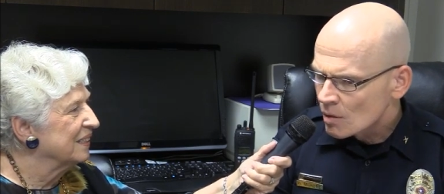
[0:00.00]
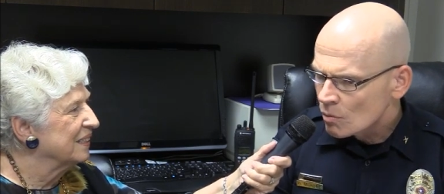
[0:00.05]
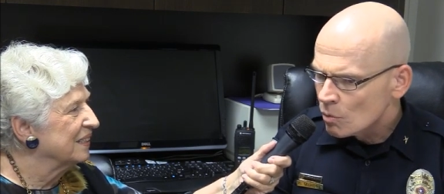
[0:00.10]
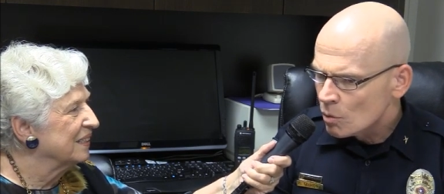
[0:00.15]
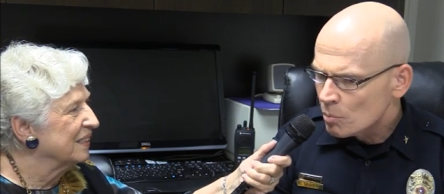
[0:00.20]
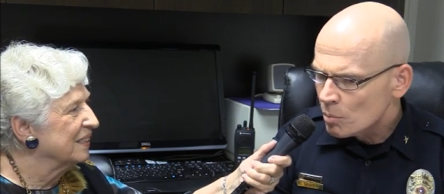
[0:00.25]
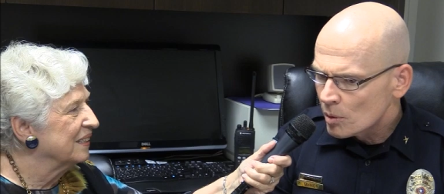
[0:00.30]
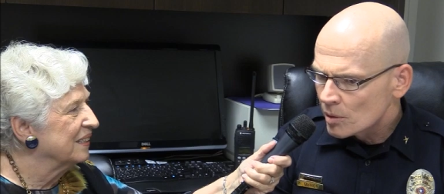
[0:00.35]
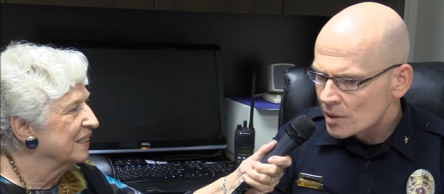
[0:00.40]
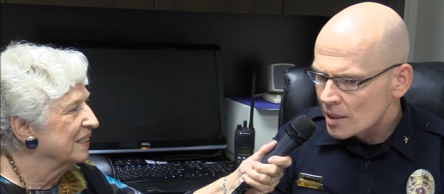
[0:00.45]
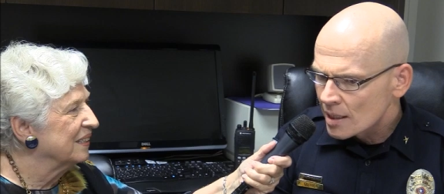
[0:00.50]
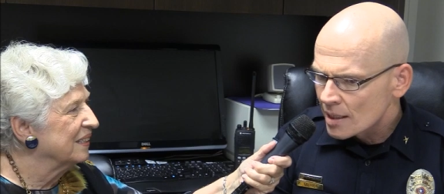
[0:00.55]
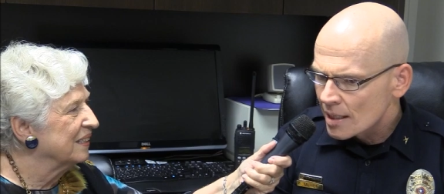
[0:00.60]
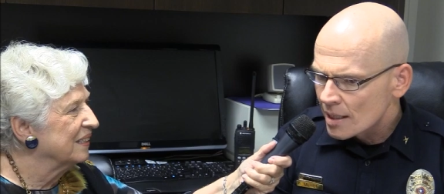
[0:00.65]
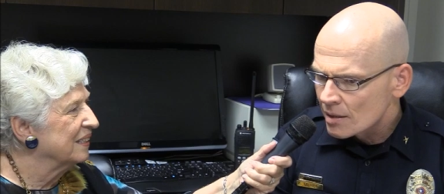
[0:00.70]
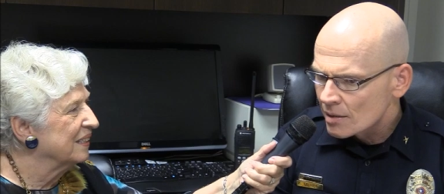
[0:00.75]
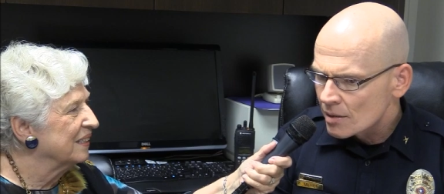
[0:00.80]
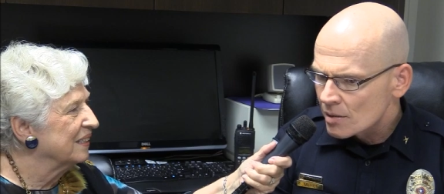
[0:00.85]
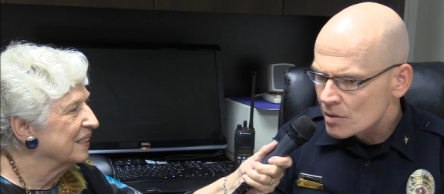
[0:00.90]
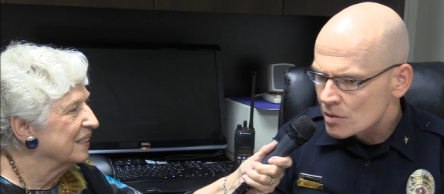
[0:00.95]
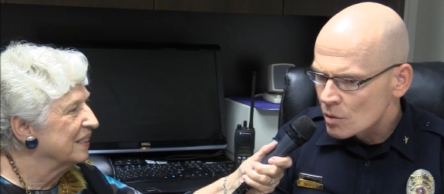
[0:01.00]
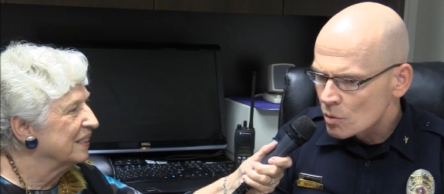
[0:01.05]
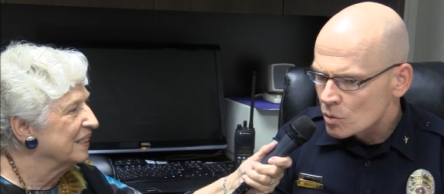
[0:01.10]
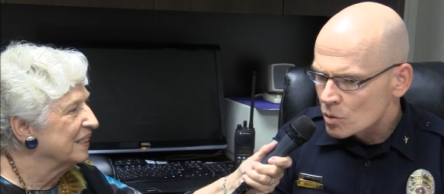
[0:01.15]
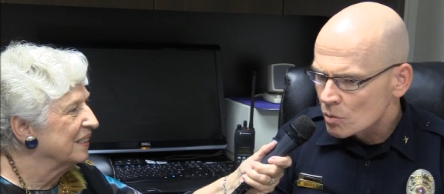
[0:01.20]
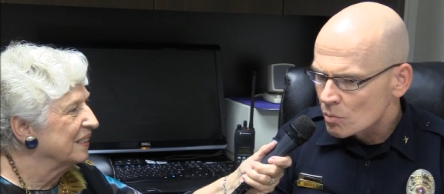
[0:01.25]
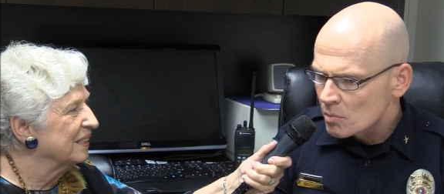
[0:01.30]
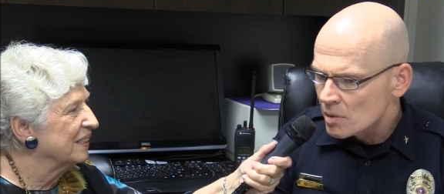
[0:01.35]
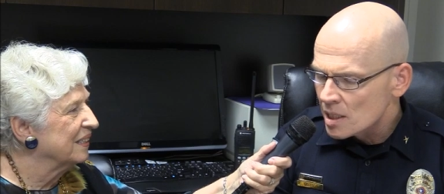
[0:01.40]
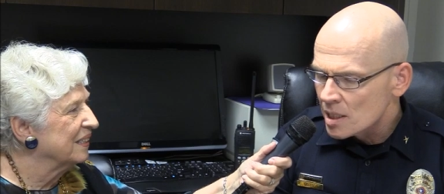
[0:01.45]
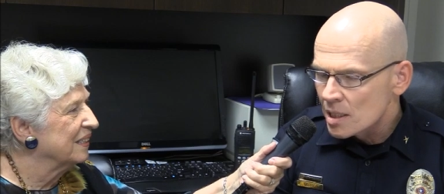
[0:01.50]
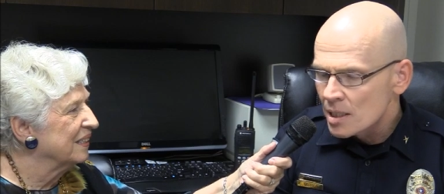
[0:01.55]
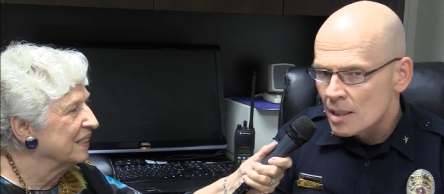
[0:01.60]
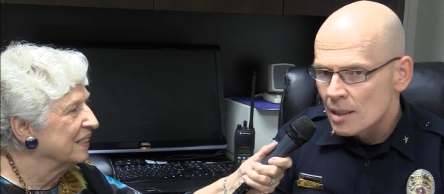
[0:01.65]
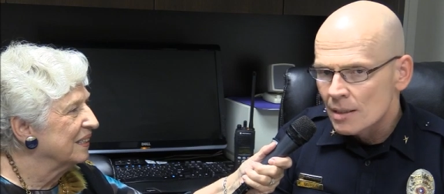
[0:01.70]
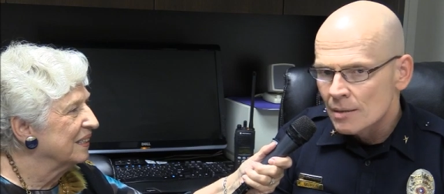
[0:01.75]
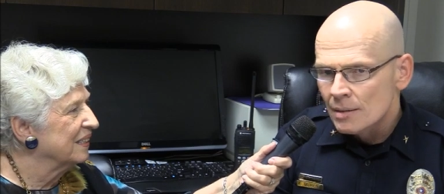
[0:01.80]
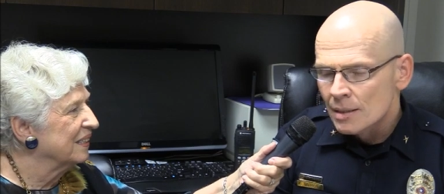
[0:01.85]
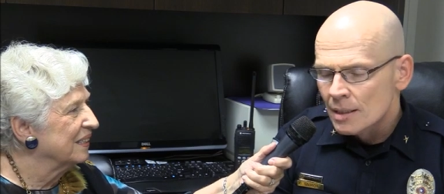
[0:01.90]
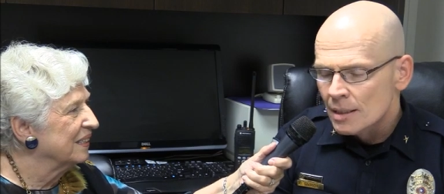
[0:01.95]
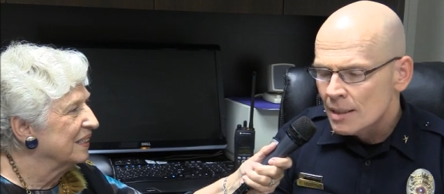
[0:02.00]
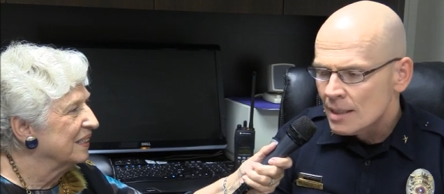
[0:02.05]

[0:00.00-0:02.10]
Speaker 1: We'll put that out on social media